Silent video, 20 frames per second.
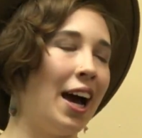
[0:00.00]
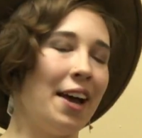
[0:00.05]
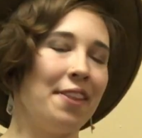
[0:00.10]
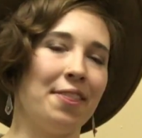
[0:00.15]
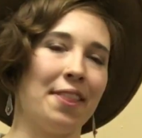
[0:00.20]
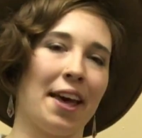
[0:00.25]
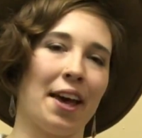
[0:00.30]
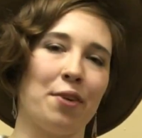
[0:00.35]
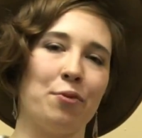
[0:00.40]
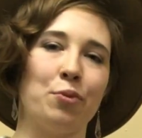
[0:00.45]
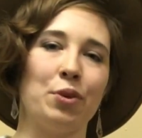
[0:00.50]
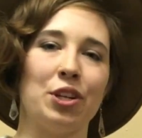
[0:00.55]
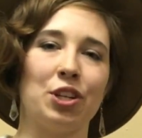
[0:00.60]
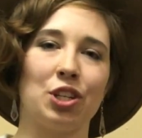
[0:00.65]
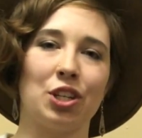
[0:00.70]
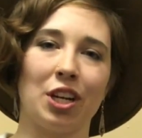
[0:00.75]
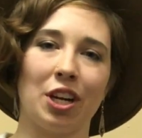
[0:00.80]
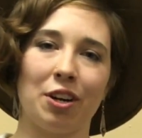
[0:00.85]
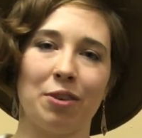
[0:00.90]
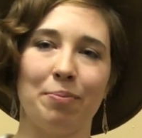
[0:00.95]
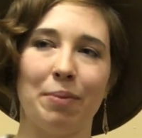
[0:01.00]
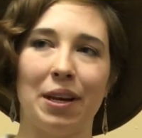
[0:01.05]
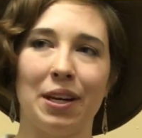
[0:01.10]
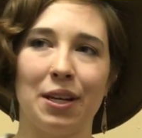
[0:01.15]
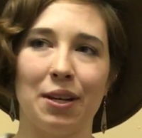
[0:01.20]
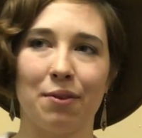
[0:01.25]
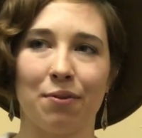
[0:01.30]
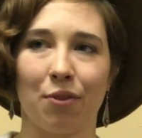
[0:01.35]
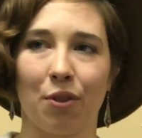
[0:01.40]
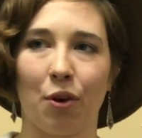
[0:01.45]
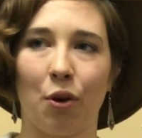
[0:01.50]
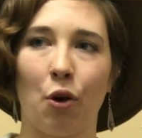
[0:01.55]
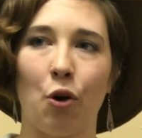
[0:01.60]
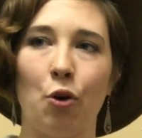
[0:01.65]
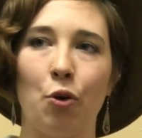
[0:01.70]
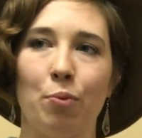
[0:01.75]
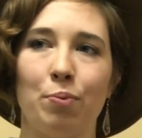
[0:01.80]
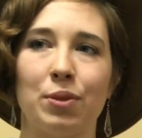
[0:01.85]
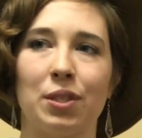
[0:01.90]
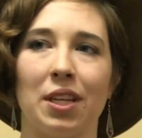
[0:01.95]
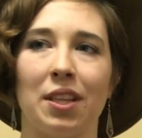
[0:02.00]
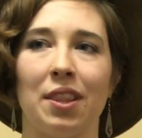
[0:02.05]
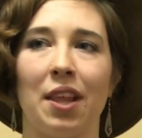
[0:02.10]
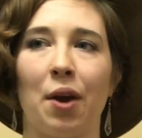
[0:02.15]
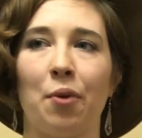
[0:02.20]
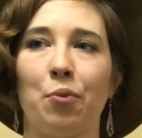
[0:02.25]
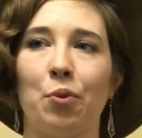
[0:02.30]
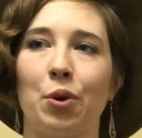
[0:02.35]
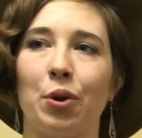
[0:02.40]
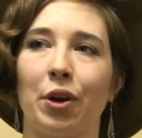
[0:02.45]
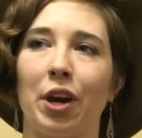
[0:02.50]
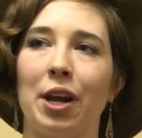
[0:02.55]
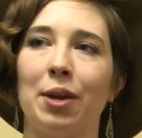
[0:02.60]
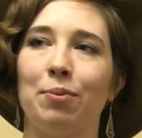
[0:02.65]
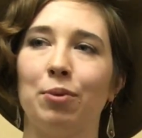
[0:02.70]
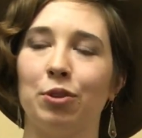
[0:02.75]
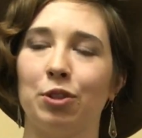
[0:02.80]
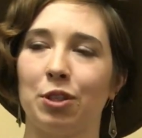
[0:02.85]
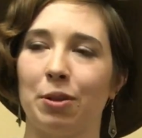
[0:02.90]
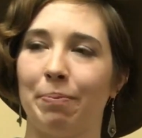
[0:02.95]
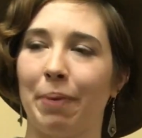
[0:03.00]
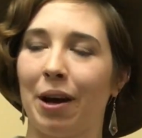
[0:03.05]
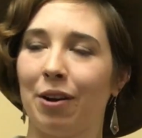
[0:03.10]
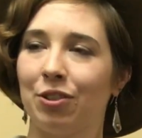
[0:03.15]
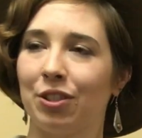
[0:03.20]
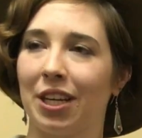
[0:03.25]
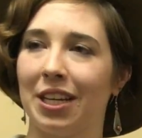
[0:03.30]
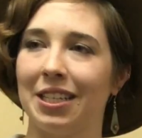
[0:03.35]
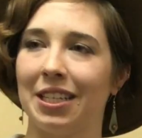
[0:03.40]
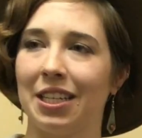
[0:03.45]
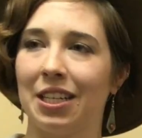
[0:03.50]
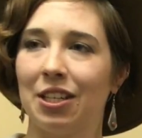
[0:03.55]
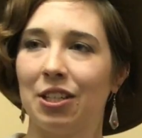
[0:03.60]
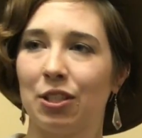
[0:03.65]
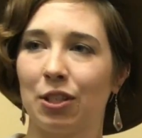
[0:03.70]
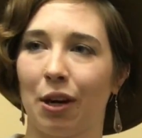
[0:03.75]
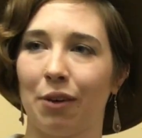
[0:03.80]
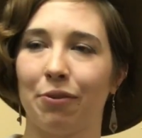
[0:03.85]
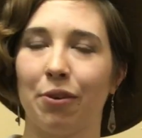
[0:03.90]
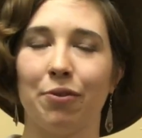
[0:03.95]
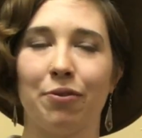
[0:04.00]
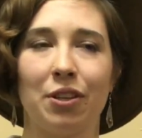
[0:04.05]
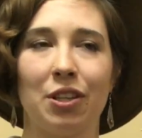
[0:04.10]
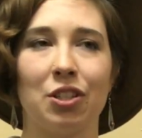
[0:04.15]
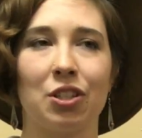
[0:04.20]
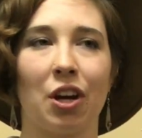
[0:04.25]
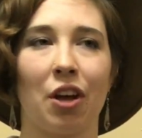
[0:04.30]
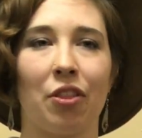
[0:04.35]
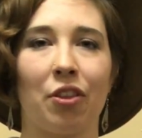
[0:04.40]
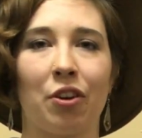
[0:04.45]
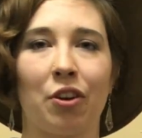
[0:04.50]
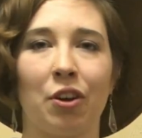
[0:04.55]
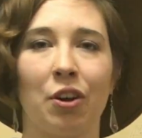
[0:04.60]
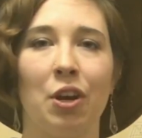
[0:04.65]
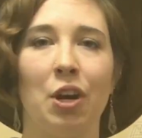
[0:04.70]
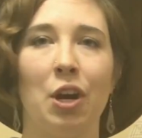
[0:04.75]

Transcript: and that we share many of the hopes, and that we are able to bounce ideas off of each other.